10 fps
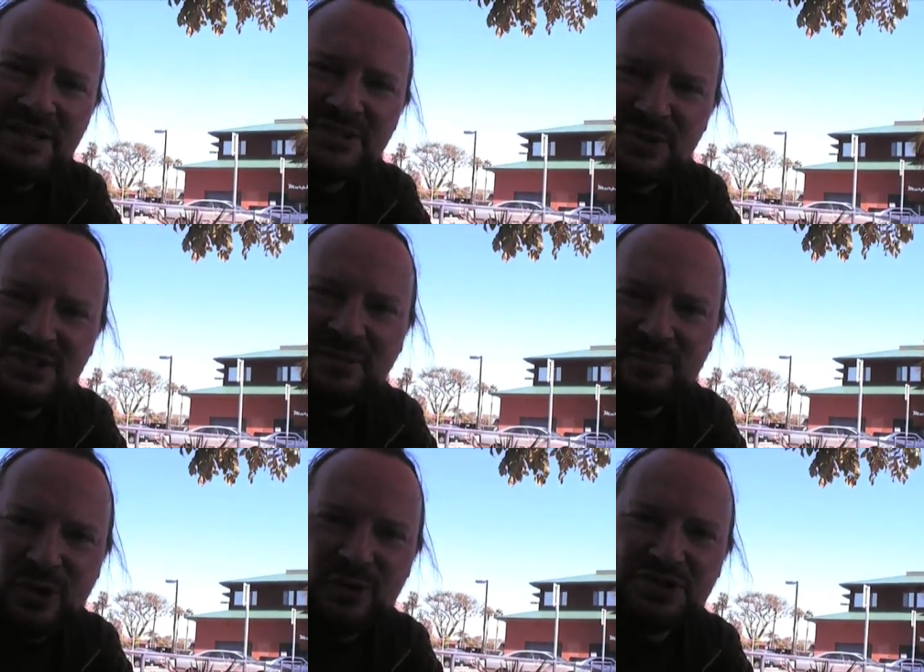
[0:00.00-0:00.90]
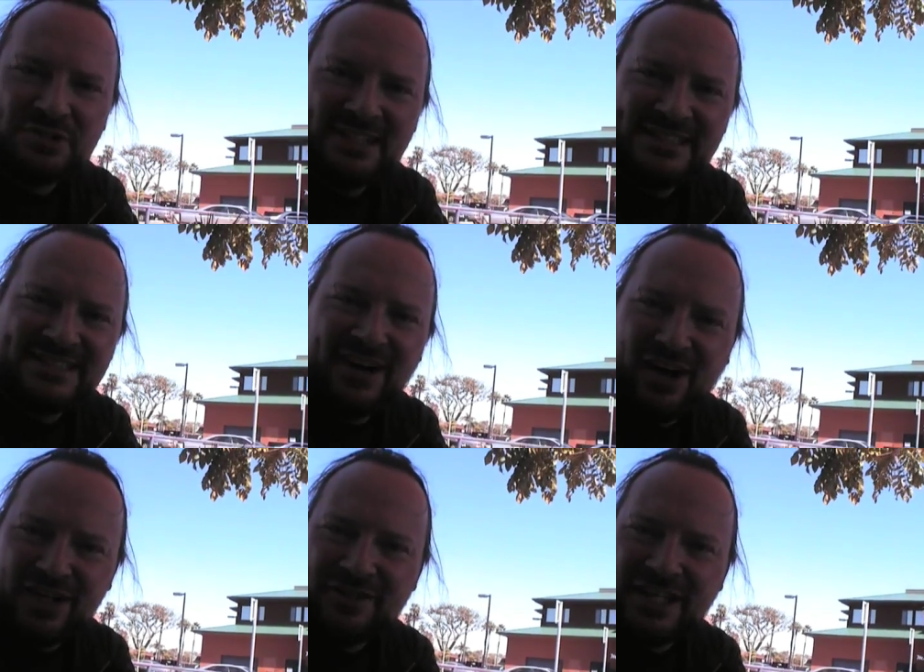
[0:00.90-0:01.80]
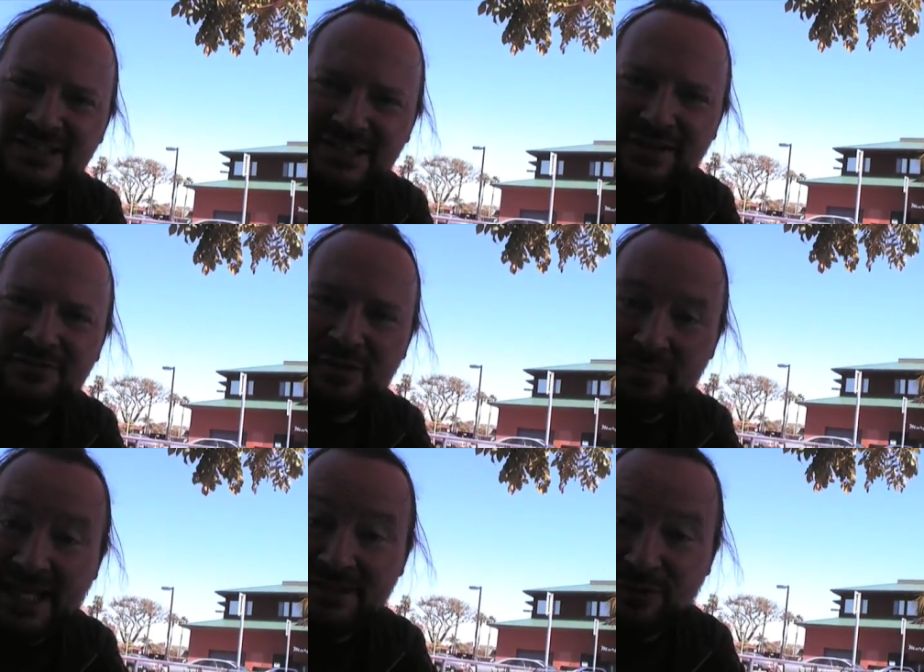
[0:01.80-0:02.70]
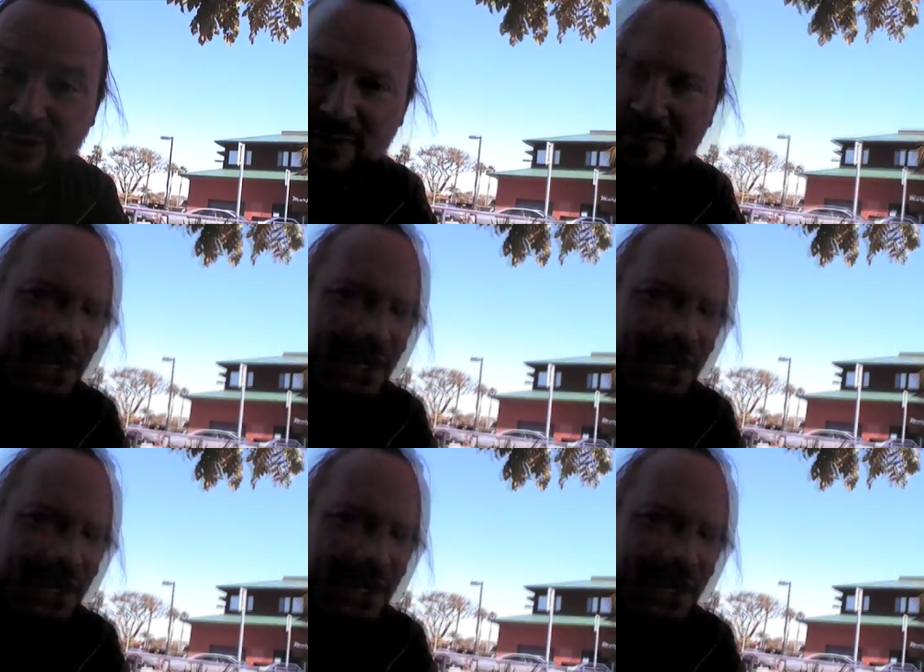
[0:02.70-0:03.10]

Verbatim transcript: open source approach to its hardware and software platform.